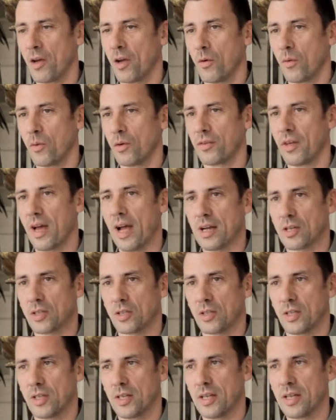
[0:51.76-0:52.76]
was
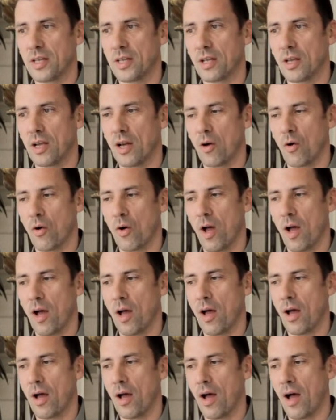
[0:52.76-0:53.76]
actually,
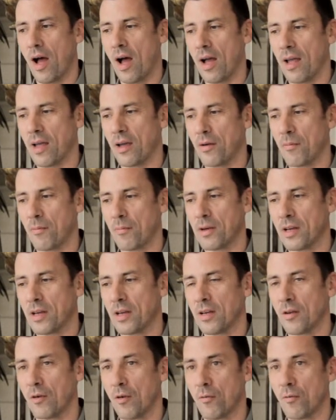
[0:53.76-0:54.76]
I had
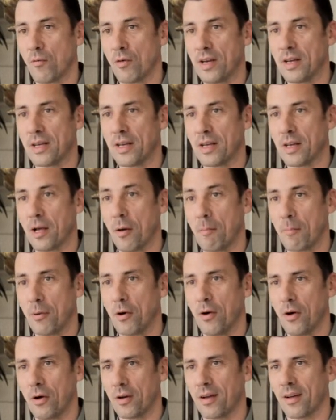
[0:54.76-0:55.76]
been reading a
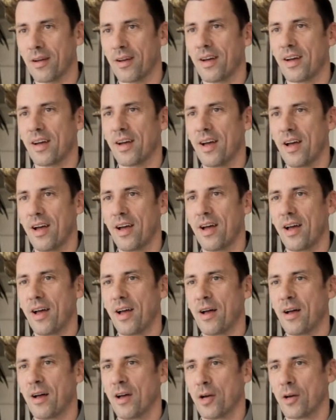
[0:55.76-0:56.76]
book
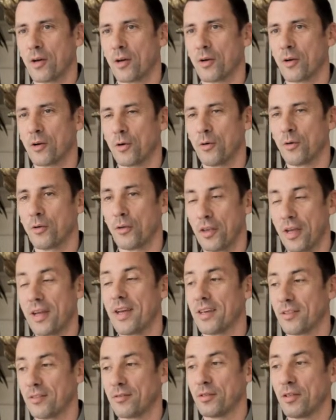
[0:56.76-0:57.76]
called The
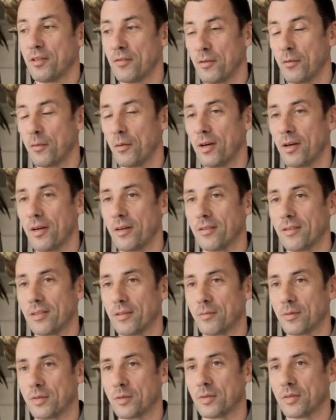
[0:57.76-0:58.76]
History of the World,
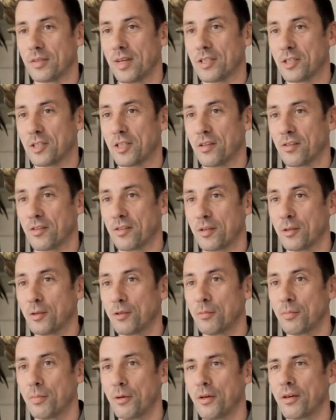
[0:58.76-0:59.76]
which was actually a
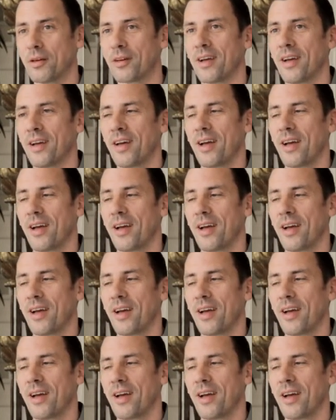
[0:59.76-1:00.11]
school book.